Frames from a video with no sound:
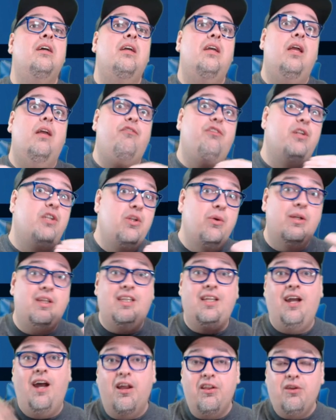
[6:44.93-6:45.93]
If you do it
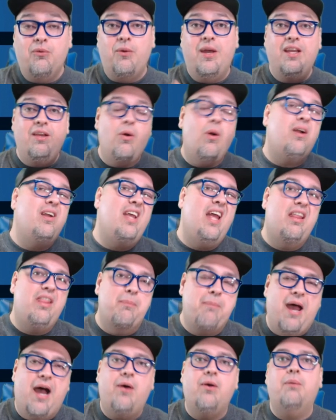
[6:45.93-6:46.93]
the other way, you already have the
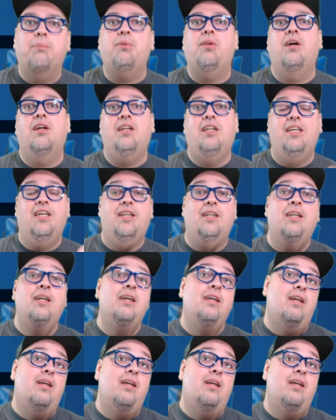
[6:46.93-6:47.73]
power plugged in